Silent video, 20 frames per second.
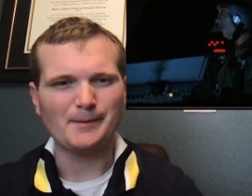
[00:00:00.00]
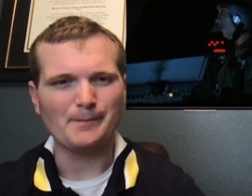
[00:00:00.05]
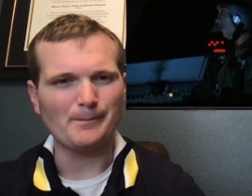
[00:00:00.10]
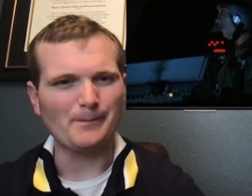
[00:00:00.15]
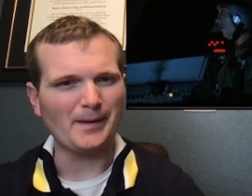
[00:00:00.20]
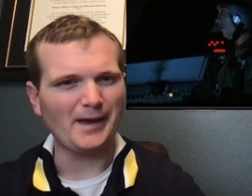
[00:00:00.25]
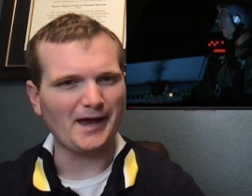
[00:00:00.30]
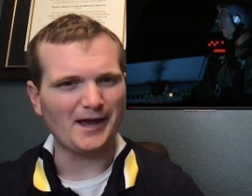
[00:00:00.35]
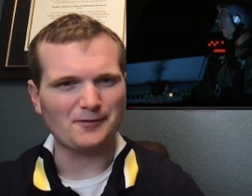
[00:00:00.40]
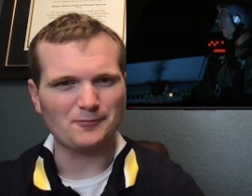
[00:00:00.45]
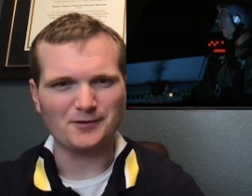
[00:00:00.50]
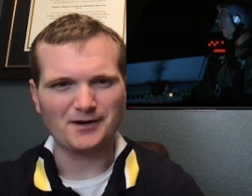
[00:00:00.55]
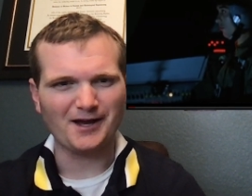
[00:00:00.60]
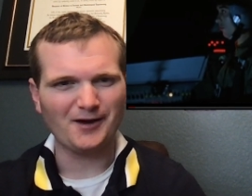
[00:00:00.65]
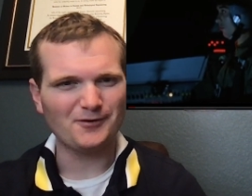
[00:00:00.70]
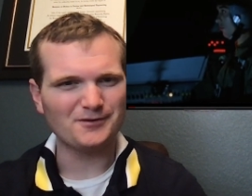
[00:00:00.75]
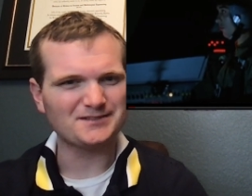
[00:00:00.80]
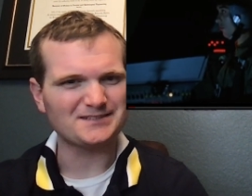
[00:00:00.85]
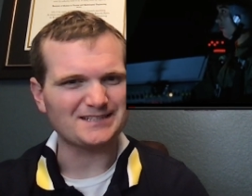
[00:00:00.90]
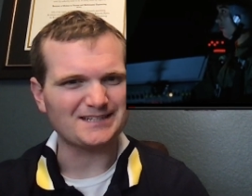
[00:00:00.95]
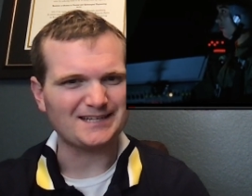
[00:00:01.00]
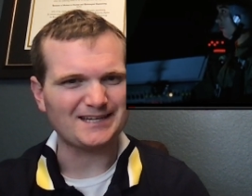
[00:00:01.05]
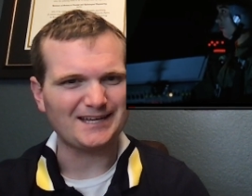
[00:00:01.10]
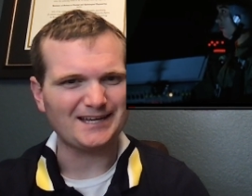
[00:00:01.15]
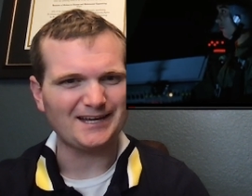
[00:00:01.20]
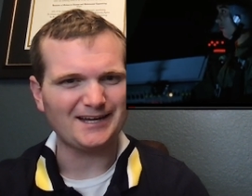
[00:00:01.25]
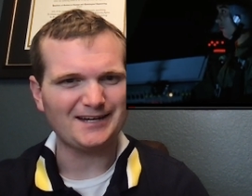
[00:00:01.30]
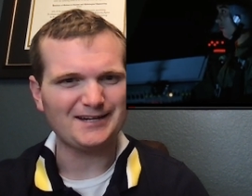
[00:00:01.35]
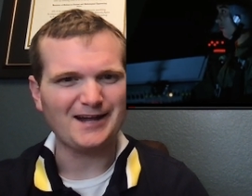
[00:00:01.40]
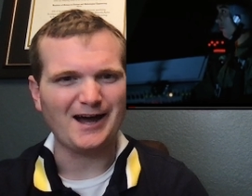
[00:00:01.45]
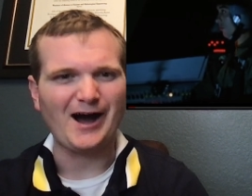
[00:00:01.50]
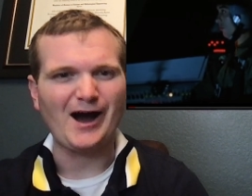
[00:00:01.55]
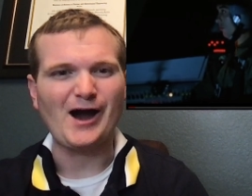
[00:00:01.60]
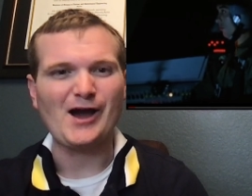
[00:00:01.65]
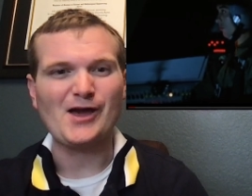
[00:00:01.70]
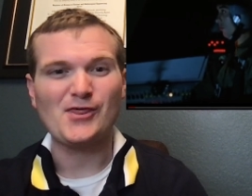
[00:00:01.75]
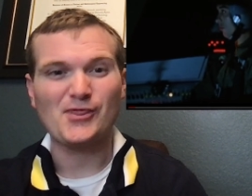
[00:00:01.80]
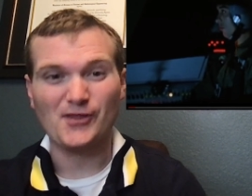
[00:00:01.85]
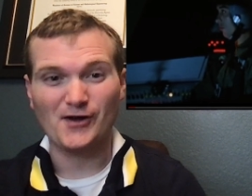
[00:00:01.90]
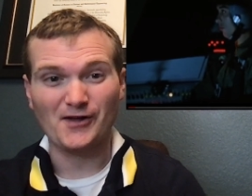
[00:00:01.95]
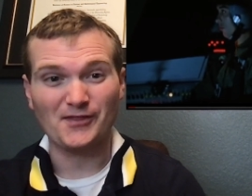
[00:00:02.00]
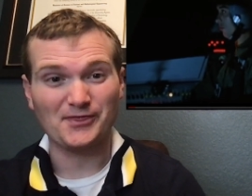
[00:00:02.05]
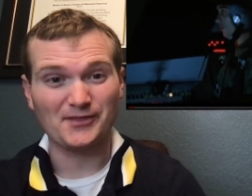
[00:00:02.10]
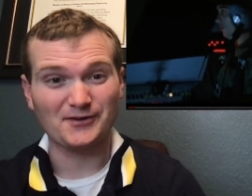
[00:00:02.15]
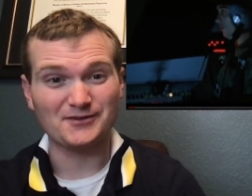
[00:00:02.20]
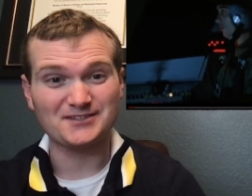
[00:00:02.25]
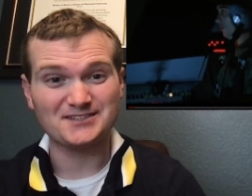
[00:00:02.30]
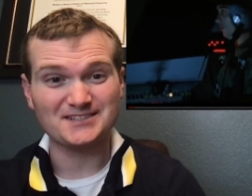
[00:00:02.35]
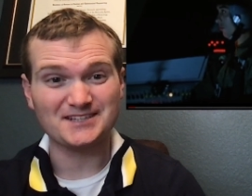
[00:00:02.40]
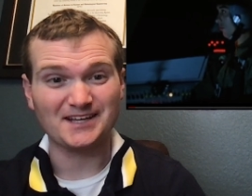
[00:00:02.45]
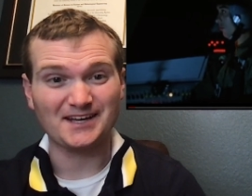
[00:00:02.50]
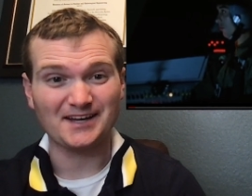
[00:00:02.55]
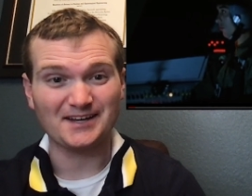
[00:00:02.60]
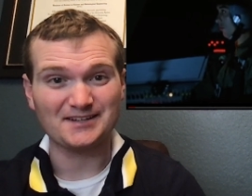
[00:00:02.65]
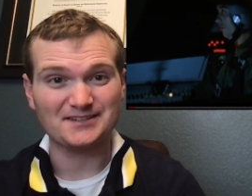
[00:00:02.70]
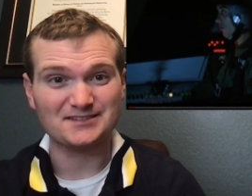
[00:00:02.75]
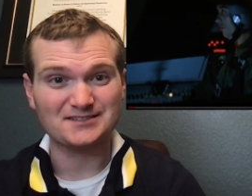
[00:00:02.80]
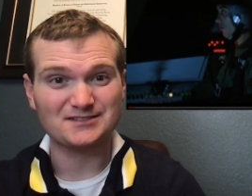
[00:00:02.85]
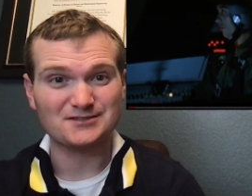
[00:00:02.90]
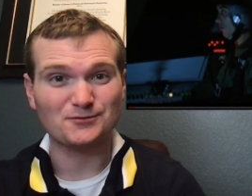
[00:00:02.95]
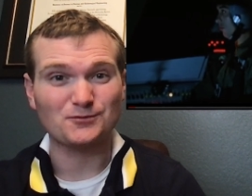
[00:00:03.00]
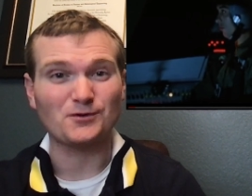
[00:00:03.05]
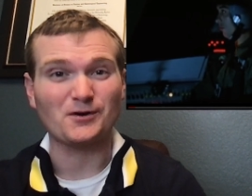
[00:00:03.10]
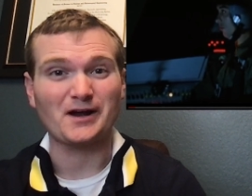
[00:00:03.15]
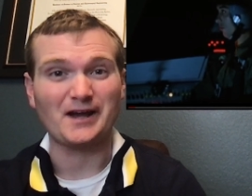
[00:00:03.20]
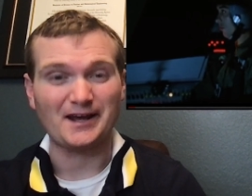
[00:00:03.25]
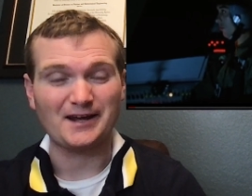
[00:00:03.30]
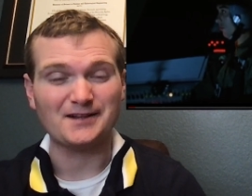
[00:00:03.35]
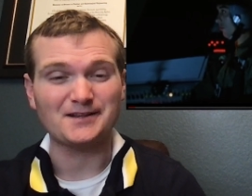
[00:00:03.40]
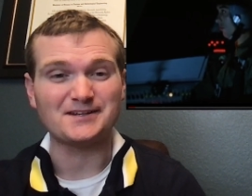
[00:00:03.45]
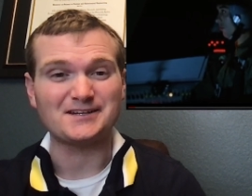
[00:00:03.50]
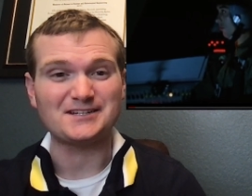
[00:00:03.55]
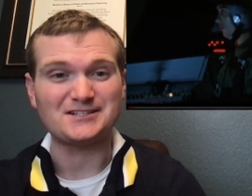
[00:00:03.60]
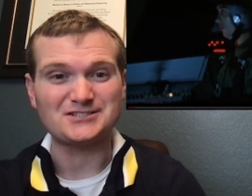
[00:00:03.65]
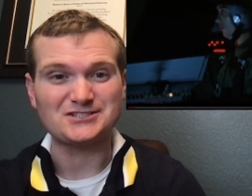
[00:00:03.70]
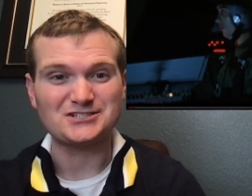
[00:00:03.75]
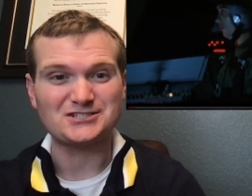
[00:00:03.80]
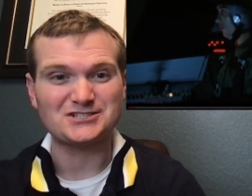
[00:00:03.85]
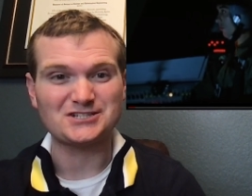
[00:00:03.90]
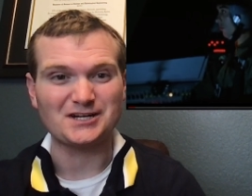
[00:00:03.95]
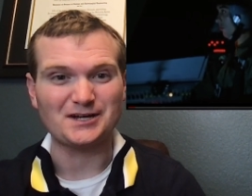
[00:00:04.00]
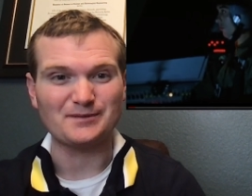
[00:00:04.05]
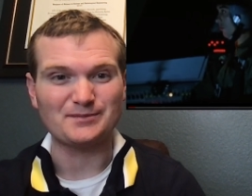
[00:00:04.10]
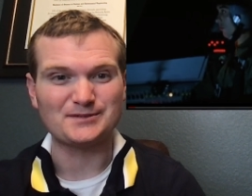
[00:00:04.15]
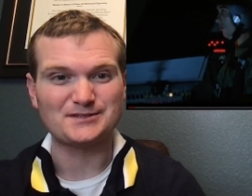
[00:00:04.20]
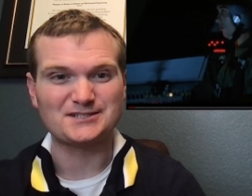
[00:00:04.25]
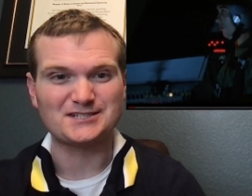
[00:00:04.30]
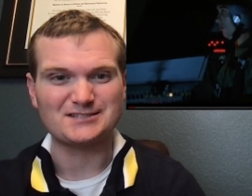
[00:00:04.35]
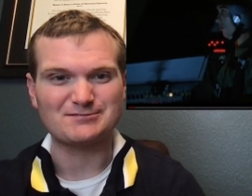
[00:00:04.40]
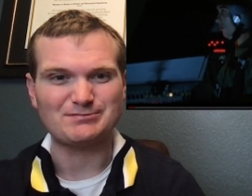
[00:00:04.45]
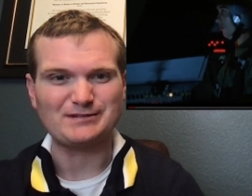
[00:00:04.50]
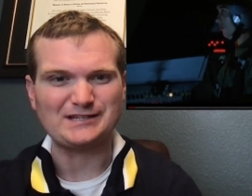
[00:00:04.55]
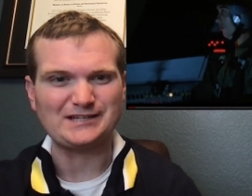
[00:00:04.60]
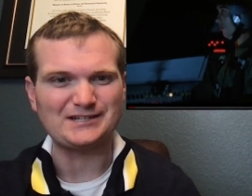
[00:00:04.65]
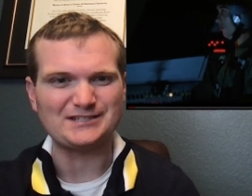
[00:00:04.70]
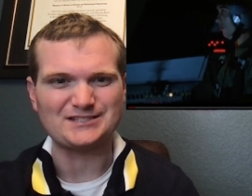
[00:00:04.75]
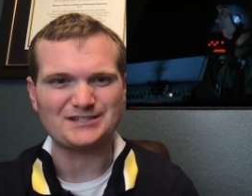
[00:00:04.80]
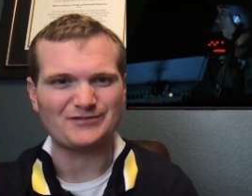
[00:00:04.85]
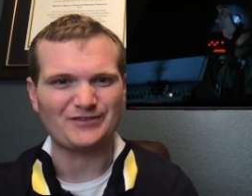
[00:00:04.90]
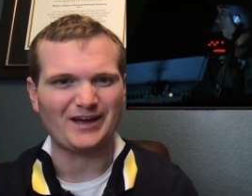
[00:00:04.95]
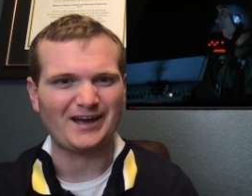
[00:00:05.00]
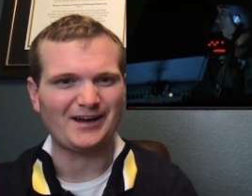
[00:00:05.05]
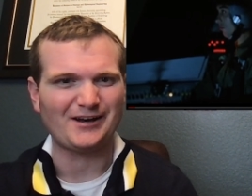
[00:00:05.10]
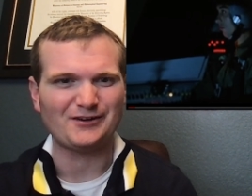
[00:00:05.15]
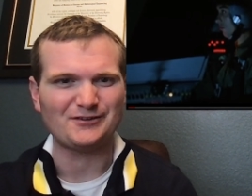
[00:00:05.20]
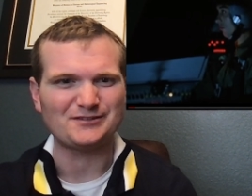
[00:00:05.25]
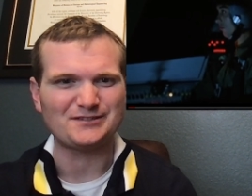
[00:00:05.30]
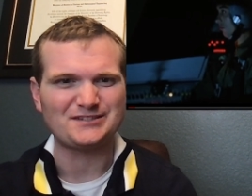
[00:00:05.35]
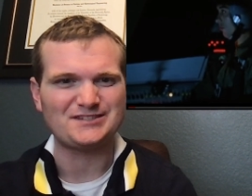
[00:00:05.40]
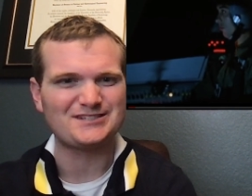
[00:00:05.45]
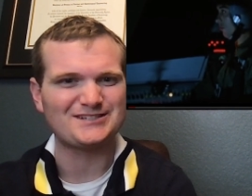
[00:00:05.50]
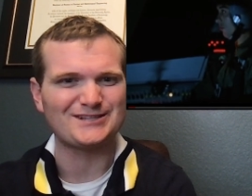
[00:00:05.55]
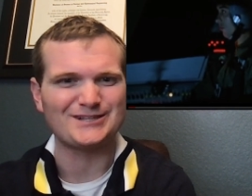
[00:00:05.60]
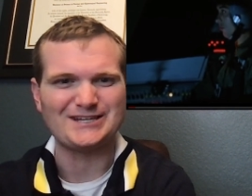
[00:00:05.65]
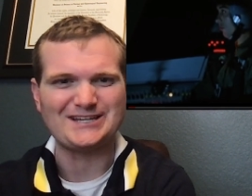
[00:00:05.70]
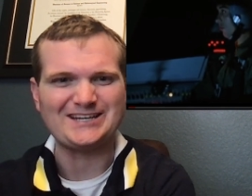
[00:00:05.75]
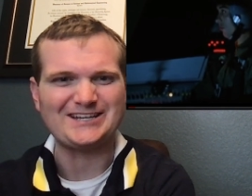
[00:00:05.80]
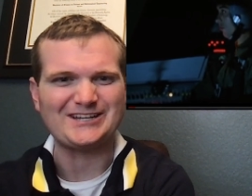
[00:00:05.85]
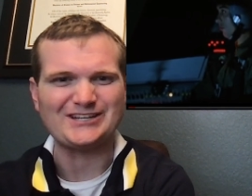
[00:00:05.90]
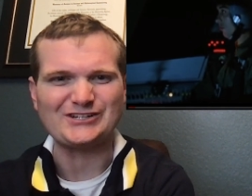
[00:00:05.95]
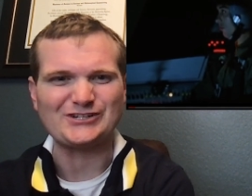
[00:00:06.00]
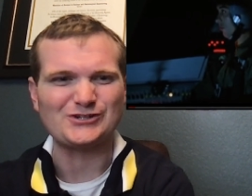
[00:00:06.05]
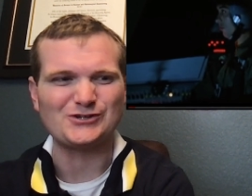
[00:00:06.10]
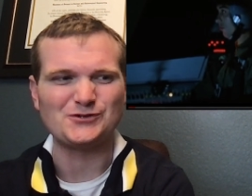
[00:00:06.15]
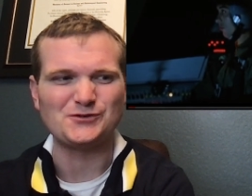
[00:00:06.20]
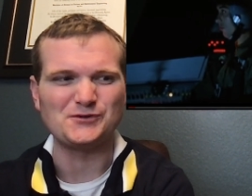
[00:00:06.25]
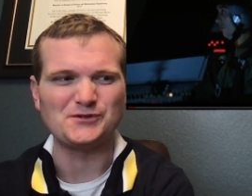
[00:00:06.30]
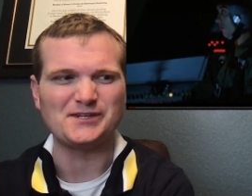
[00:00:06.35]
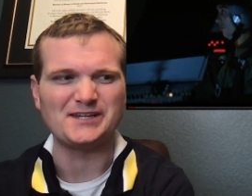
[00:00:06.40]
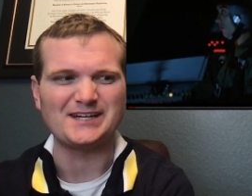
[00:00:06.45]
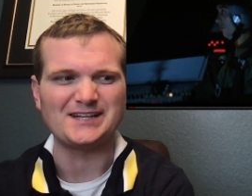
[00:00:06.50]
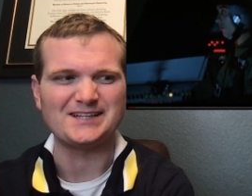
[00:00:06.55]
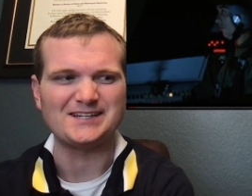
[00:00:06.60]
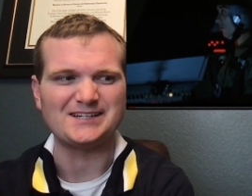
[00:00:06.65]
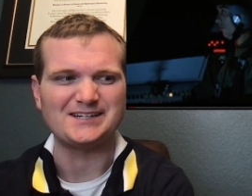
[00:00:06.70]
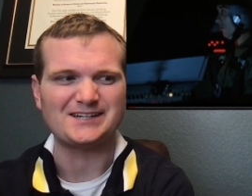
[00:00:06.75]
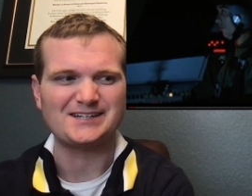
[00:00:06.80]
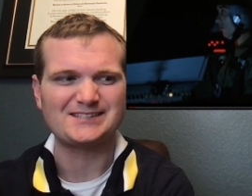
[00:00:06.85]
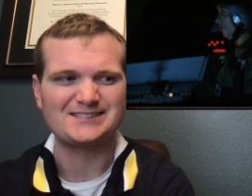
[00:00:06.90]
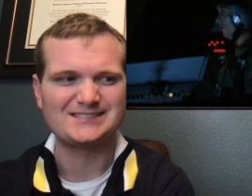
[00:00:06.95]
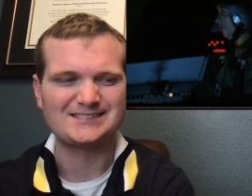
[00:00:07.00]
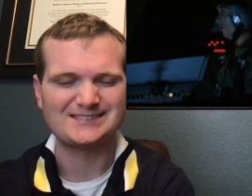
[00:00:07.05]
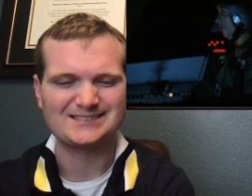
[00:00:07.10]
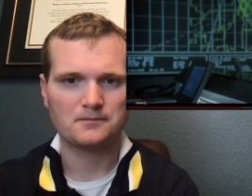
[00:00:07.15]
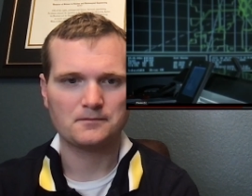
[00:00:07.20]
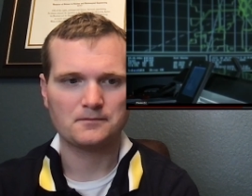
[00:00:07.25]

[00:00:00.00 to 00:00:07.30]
Man, when I was a kid, I thought those things were alien ships just because of how sleek and cool they looked.